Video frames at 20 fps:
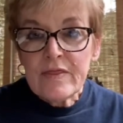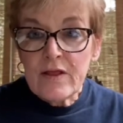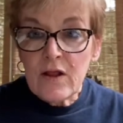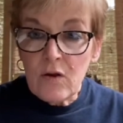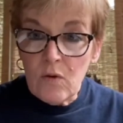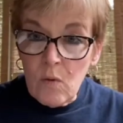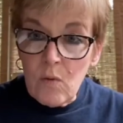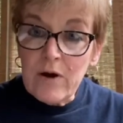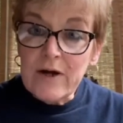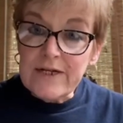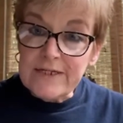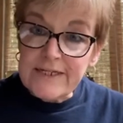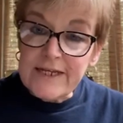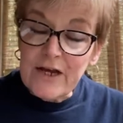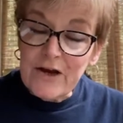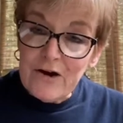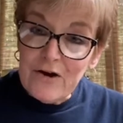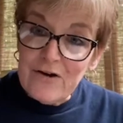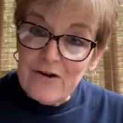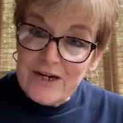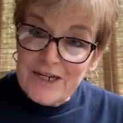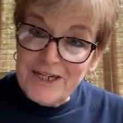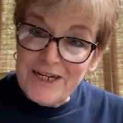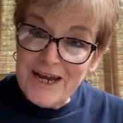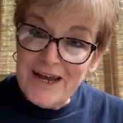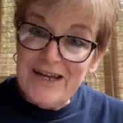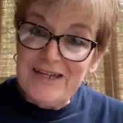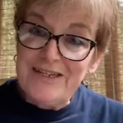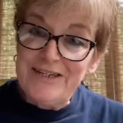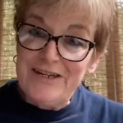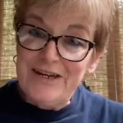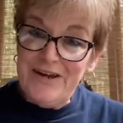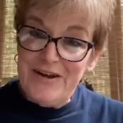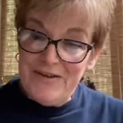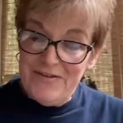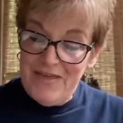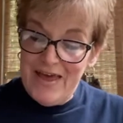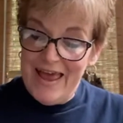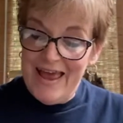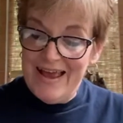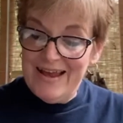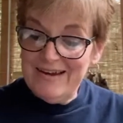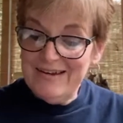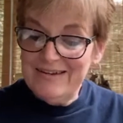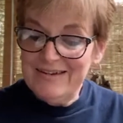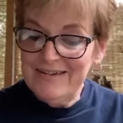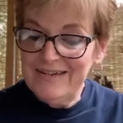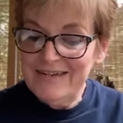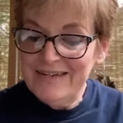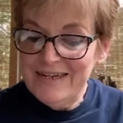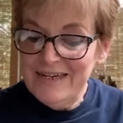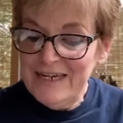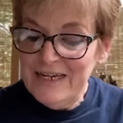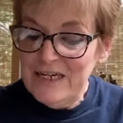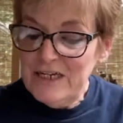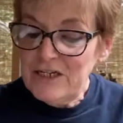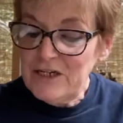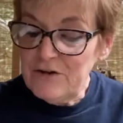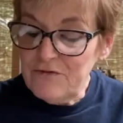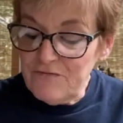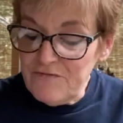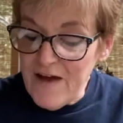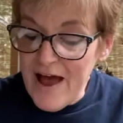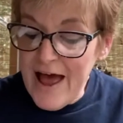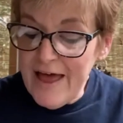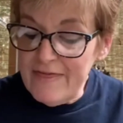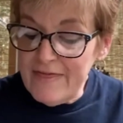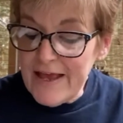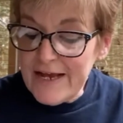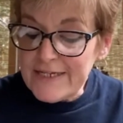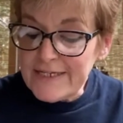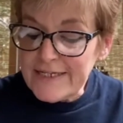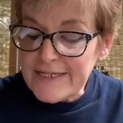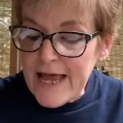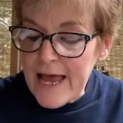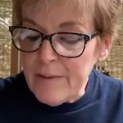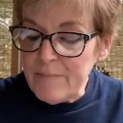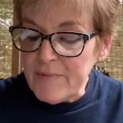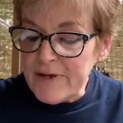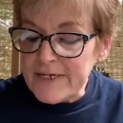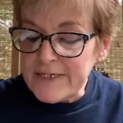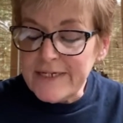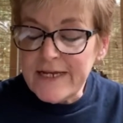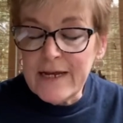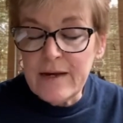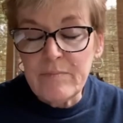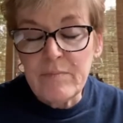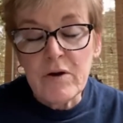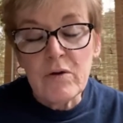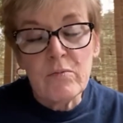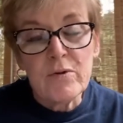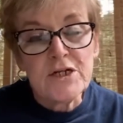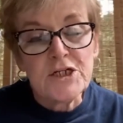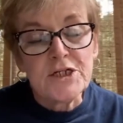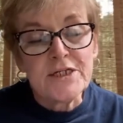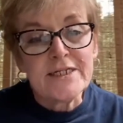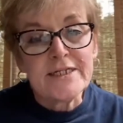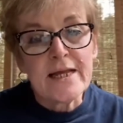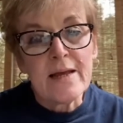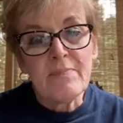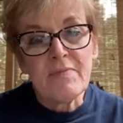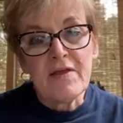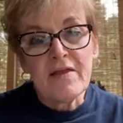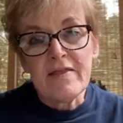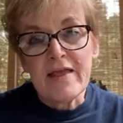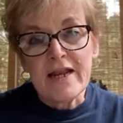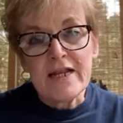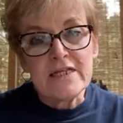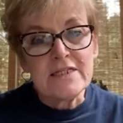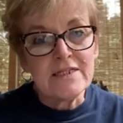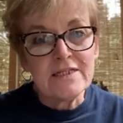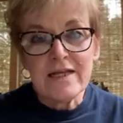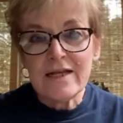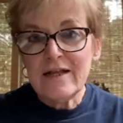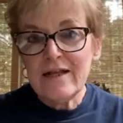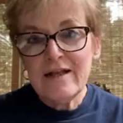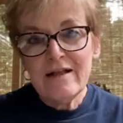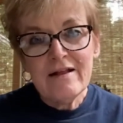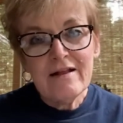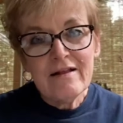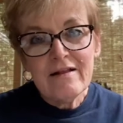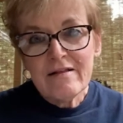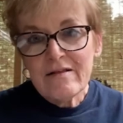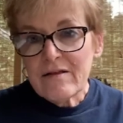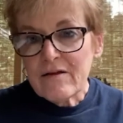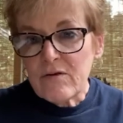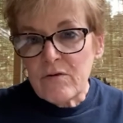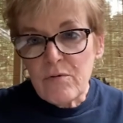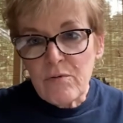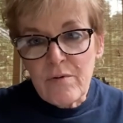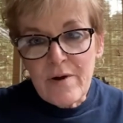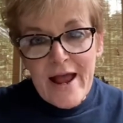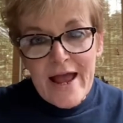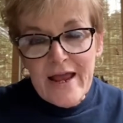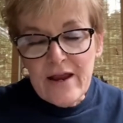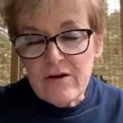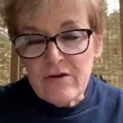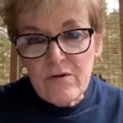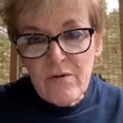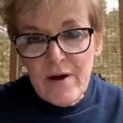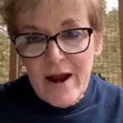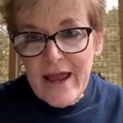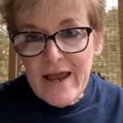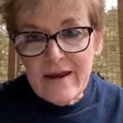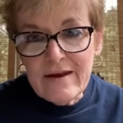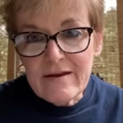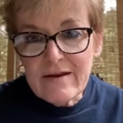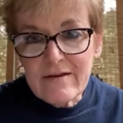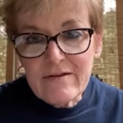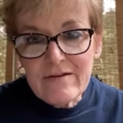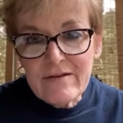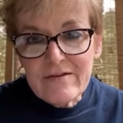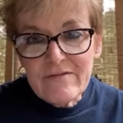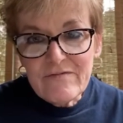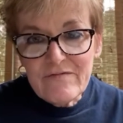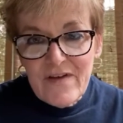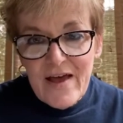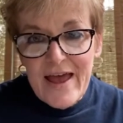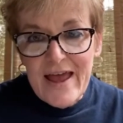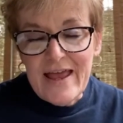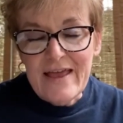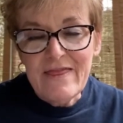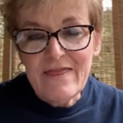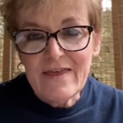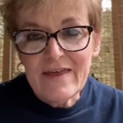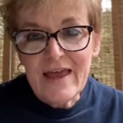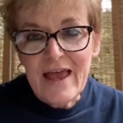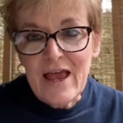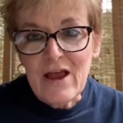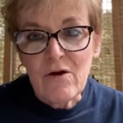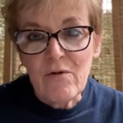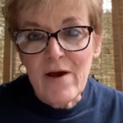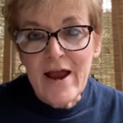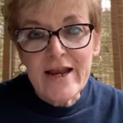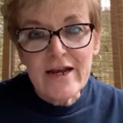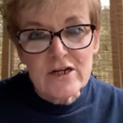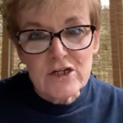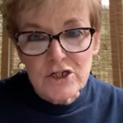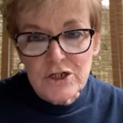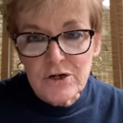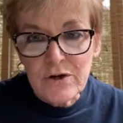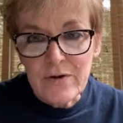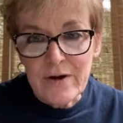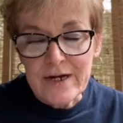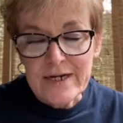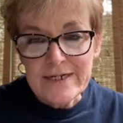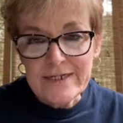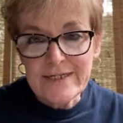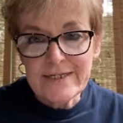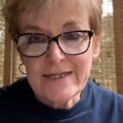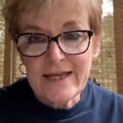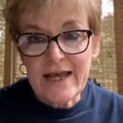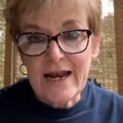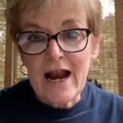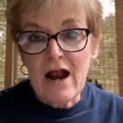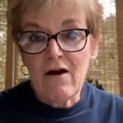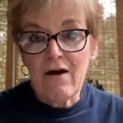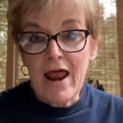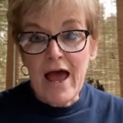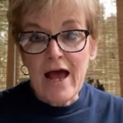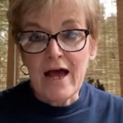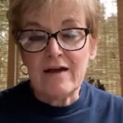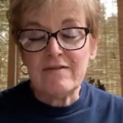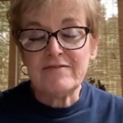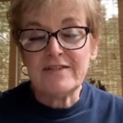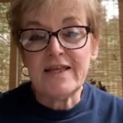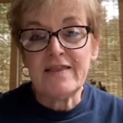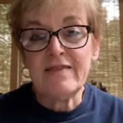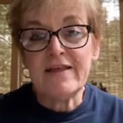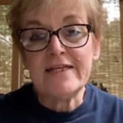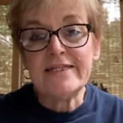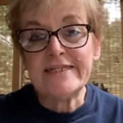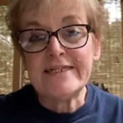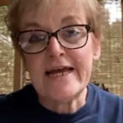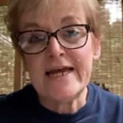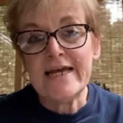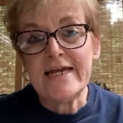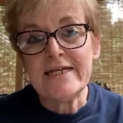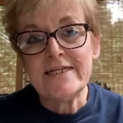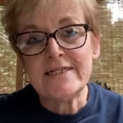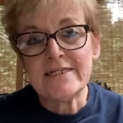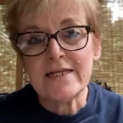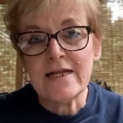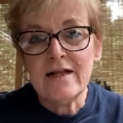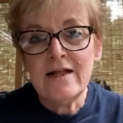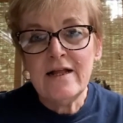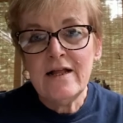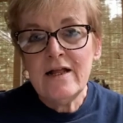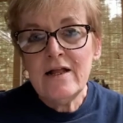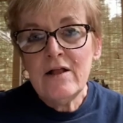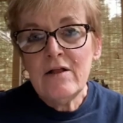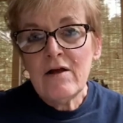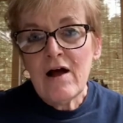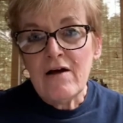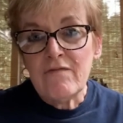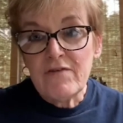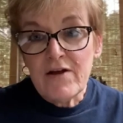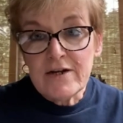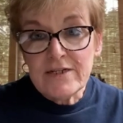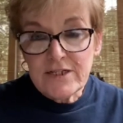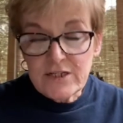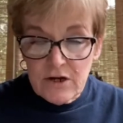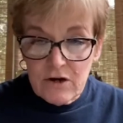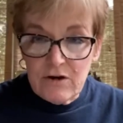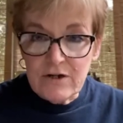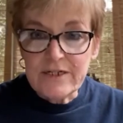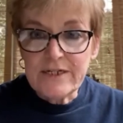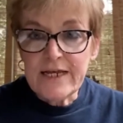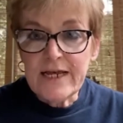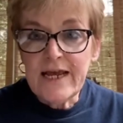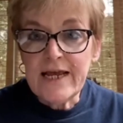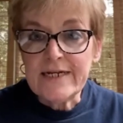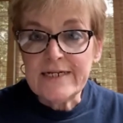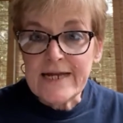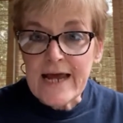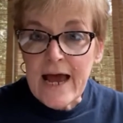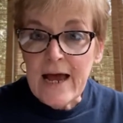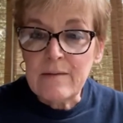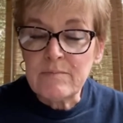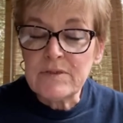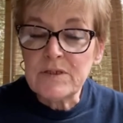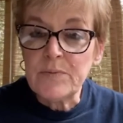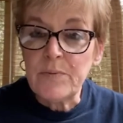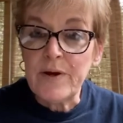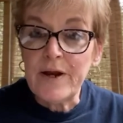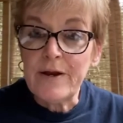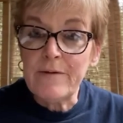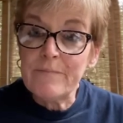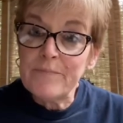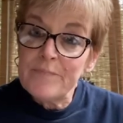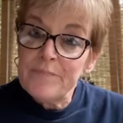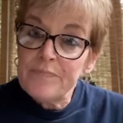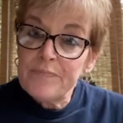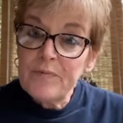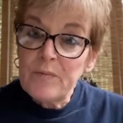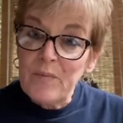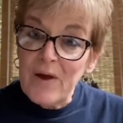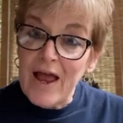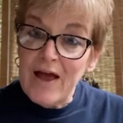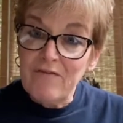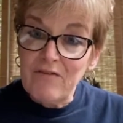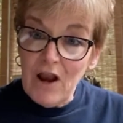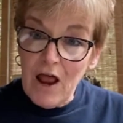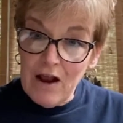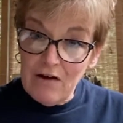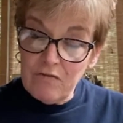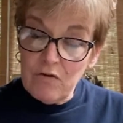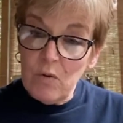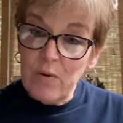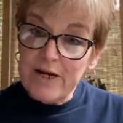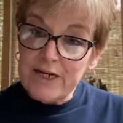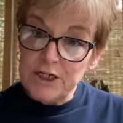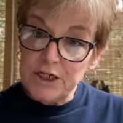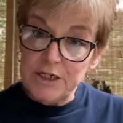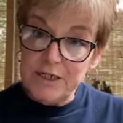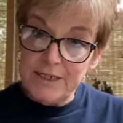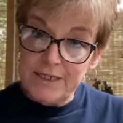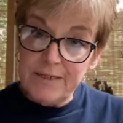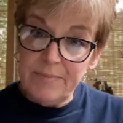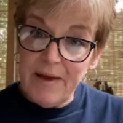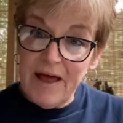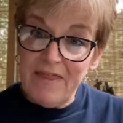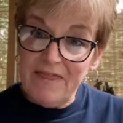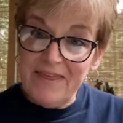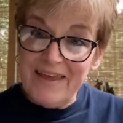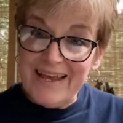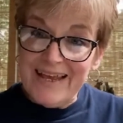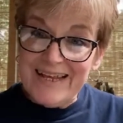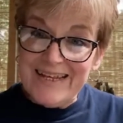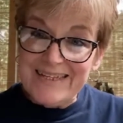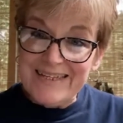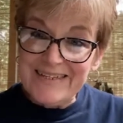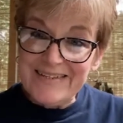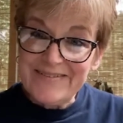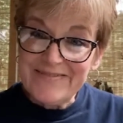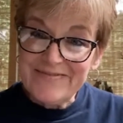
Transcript: the Lord is encouraging us to do that to find that same contentment, which is something that is great, great faith and great assurance in our lives in these days of uncertainty and times when we have a lot of questions about things.